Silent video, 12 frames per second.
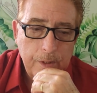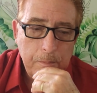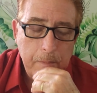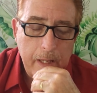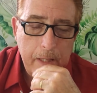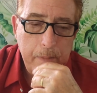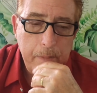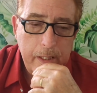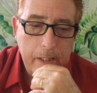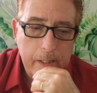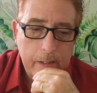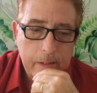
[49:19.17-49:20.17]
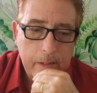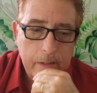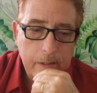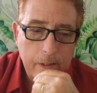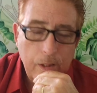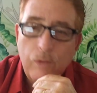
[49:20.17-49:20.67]
maybe,
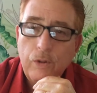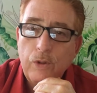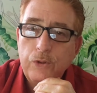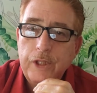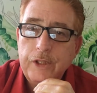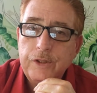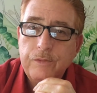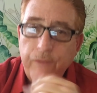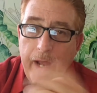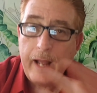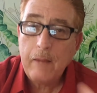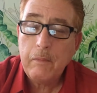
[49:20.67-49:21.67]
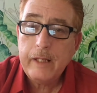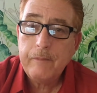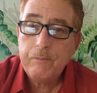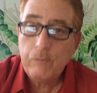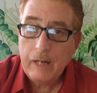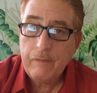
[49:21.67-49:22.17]
go see some family.
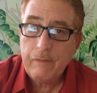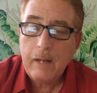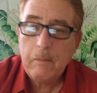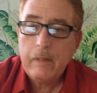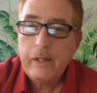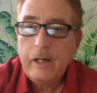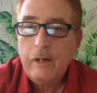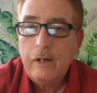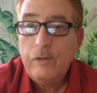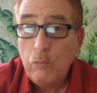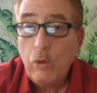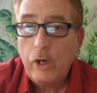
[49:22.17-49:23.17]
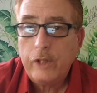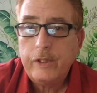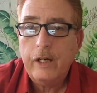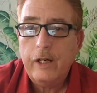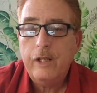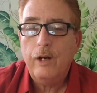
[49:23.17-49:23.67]
We have family there, work
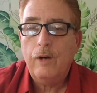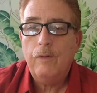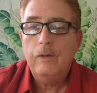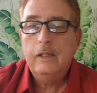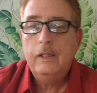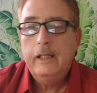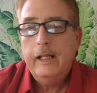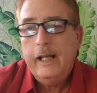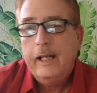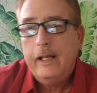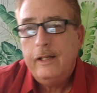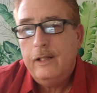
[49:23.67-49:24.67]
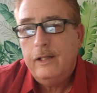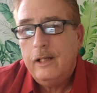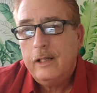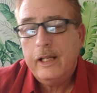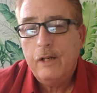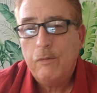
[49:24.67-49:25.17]
there, and
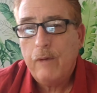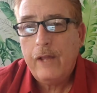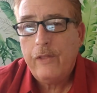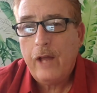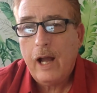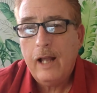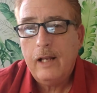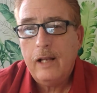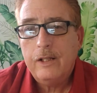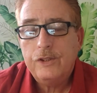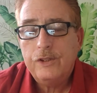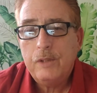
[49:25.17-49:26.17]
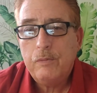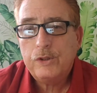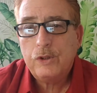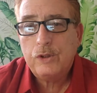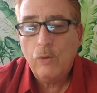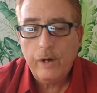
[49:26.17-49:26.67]
get around the island and see what's
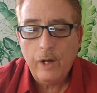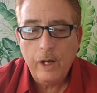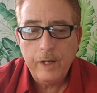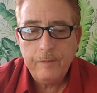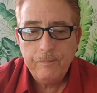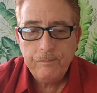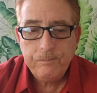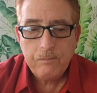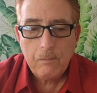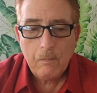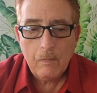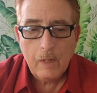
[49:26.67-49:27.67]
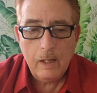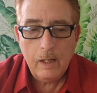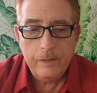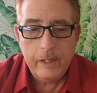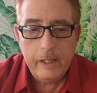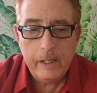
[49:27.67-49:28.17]
going on.
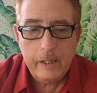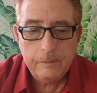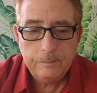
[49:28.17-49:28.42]
The